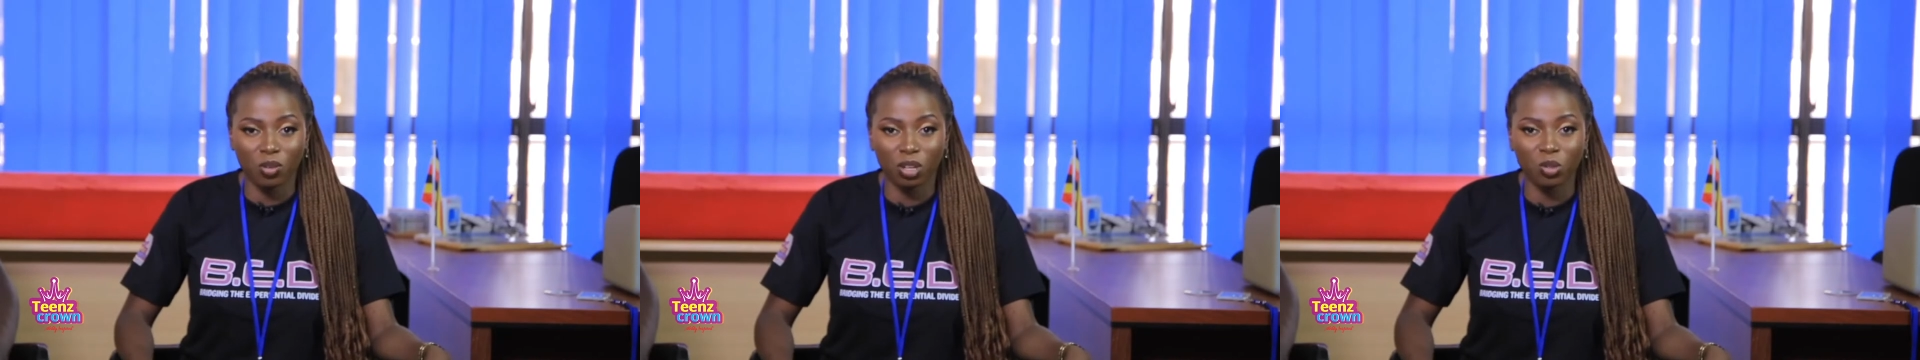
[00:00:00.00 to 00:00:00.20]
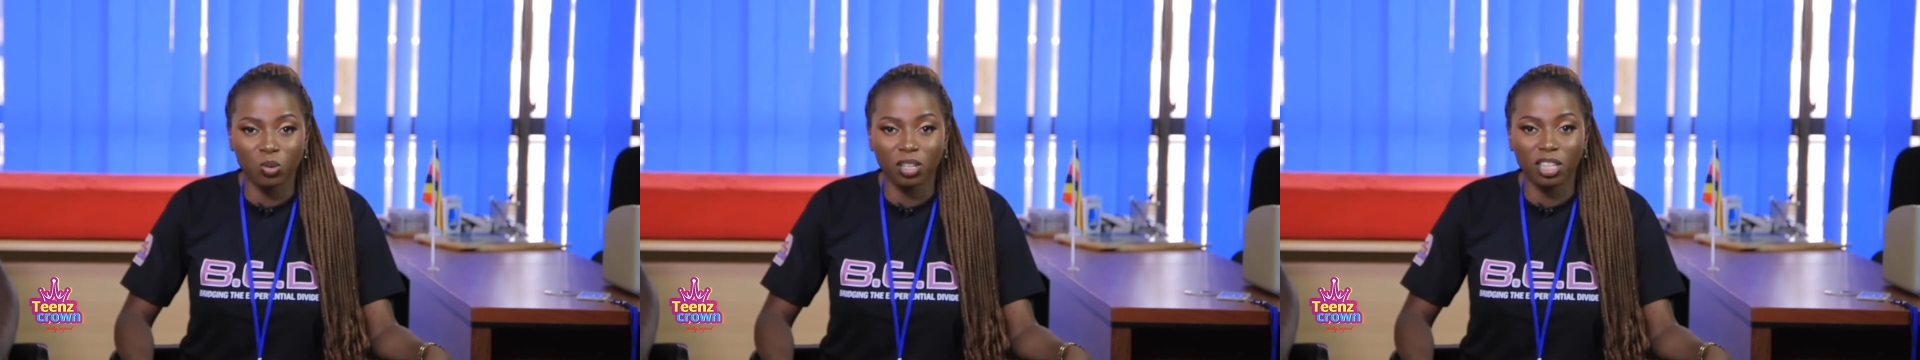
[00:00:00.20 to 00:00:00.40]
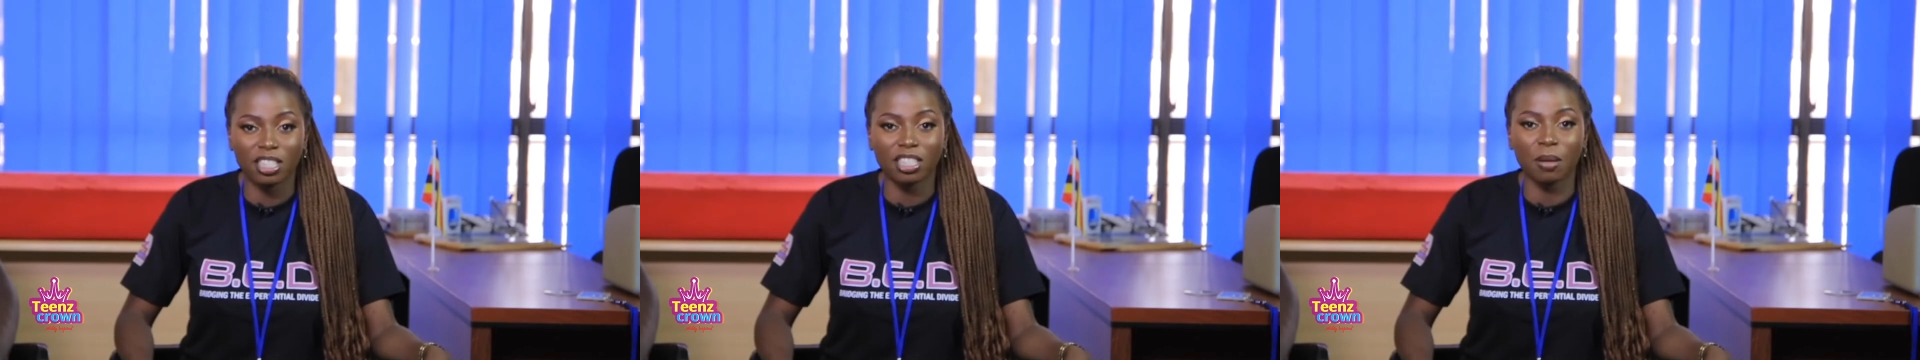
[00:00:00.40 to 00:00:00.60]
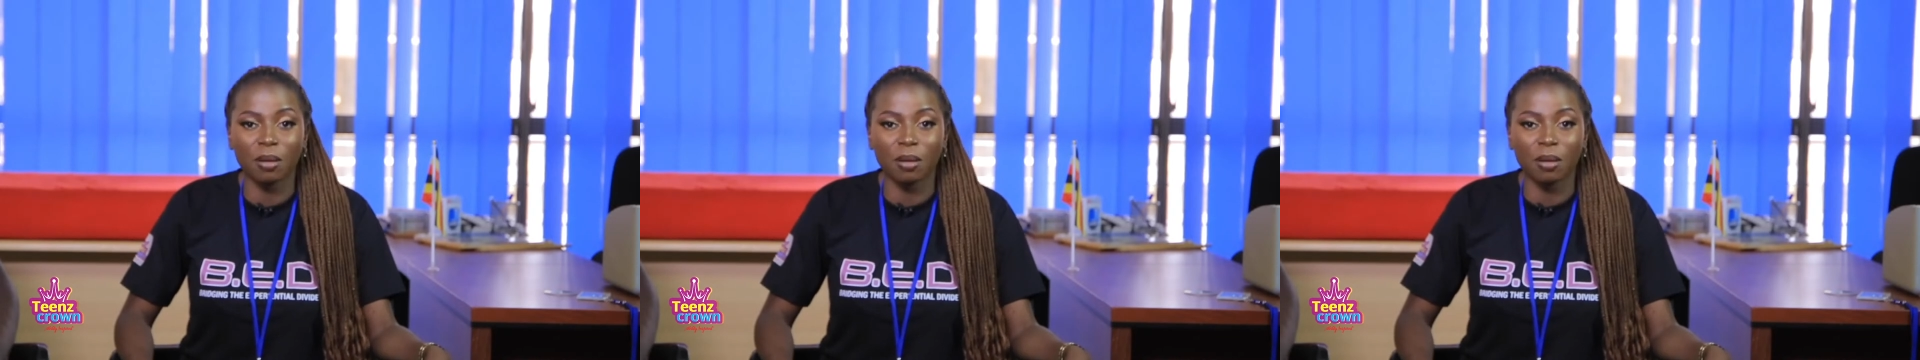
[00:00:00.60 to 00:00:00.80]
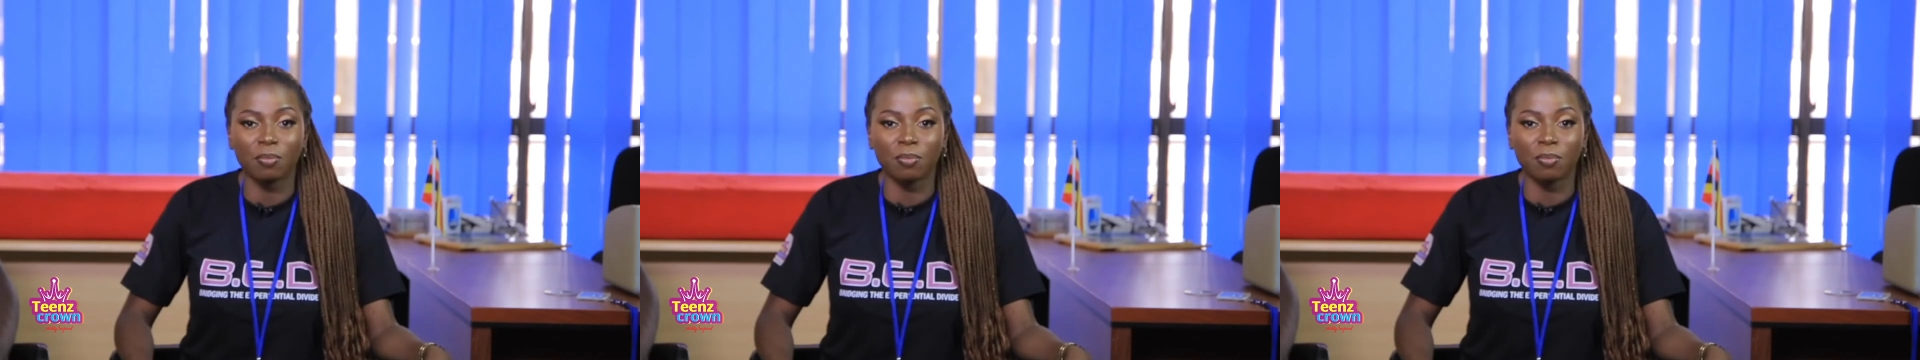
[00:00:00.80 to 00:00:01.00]
It was really
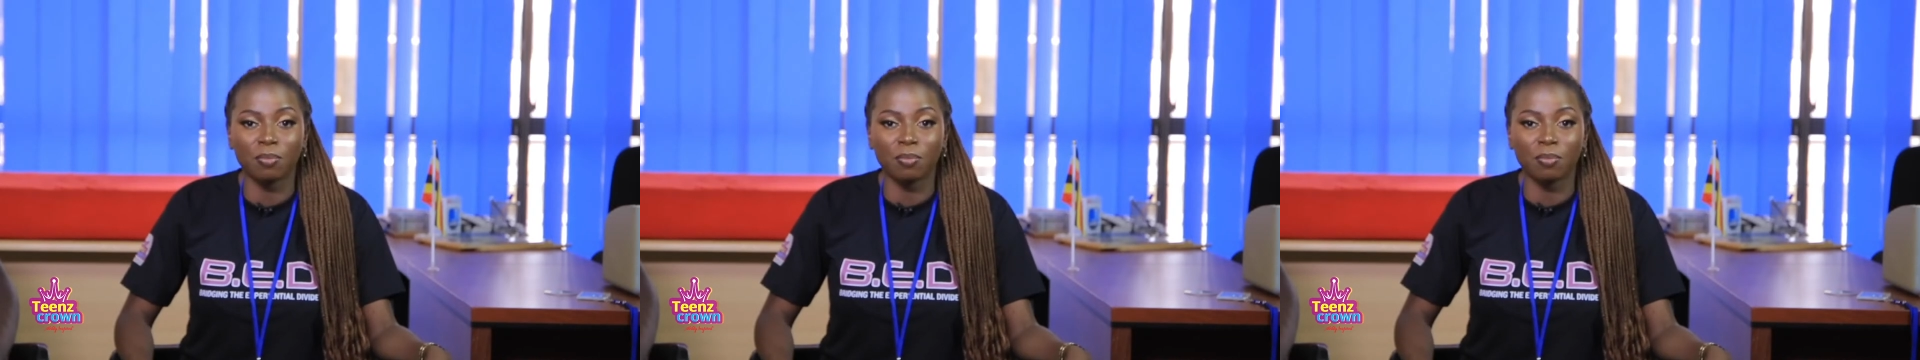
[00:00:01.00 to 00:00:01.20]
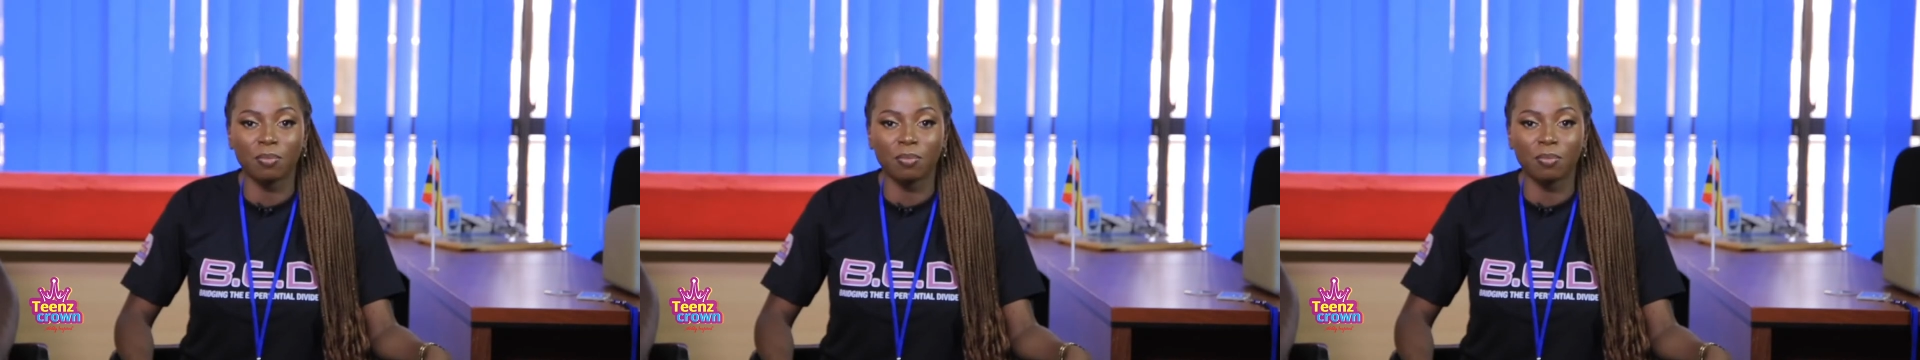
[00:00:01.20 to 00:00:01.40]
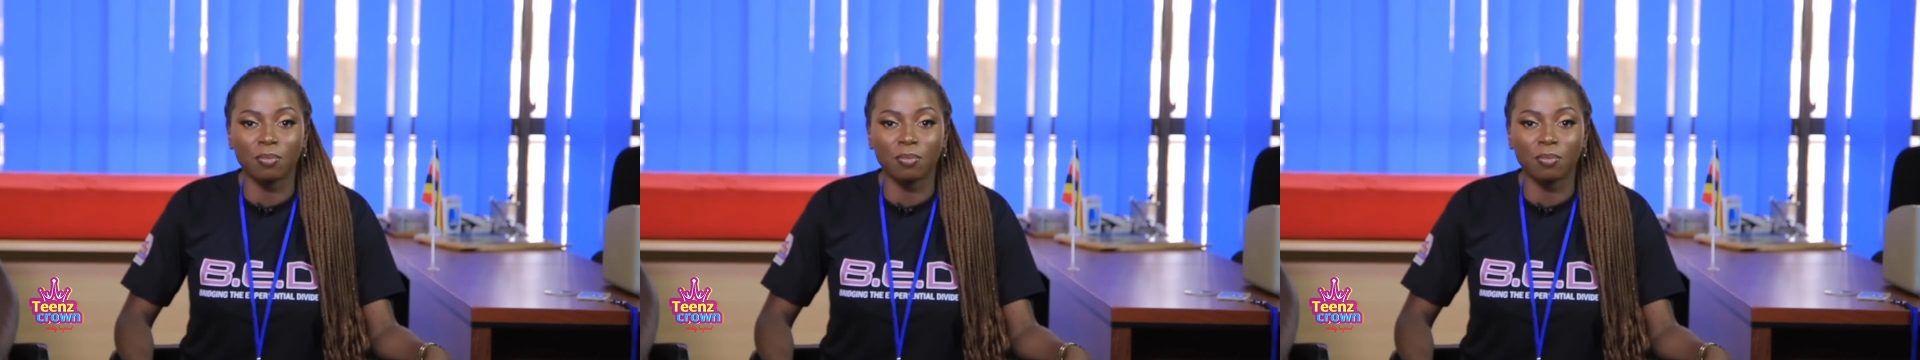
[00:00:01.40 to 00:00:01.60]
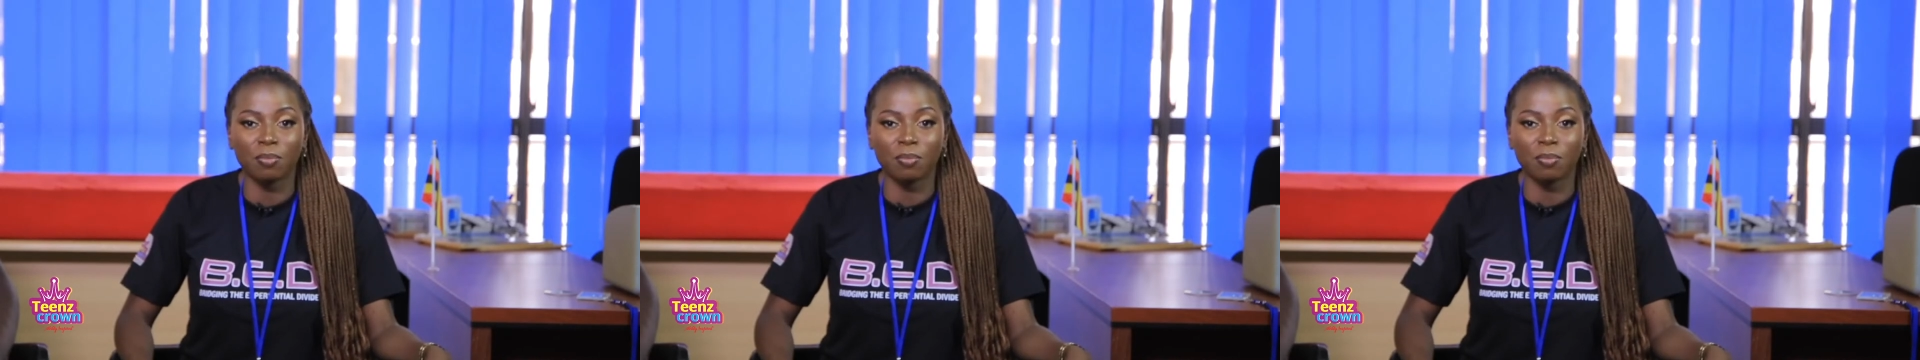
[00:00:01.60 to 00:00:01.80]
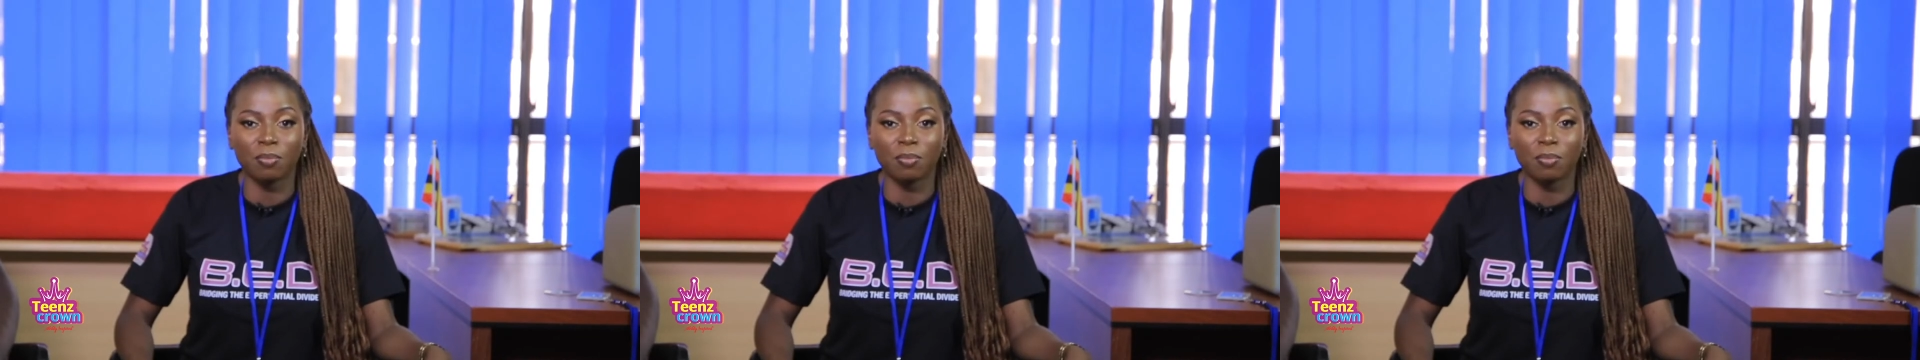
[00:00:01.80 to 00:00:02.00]
something beautiful,
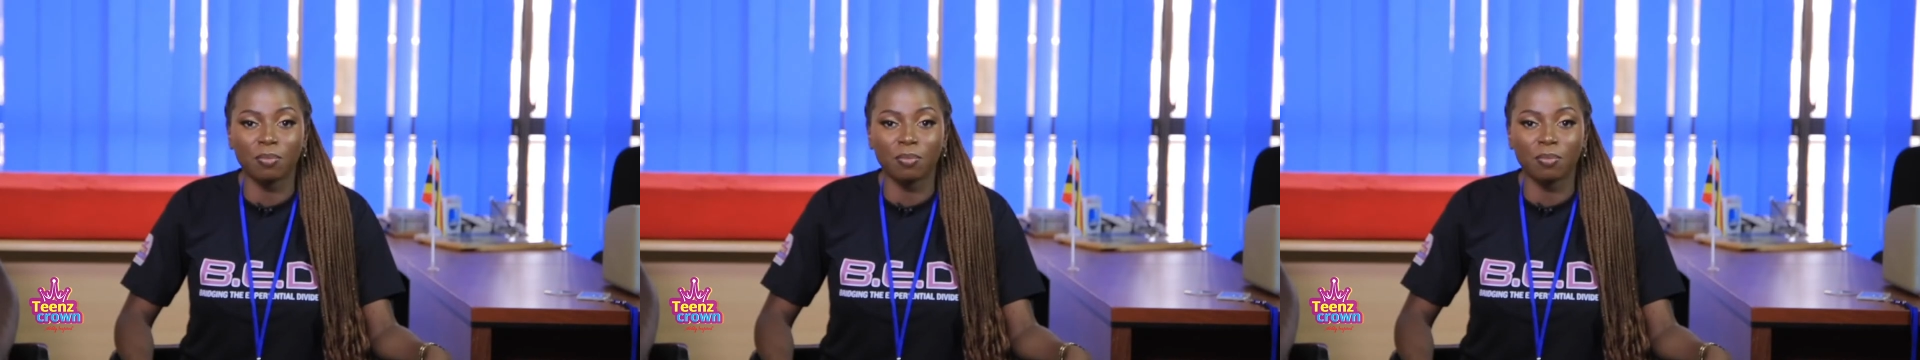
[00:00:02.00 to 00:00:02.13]
something,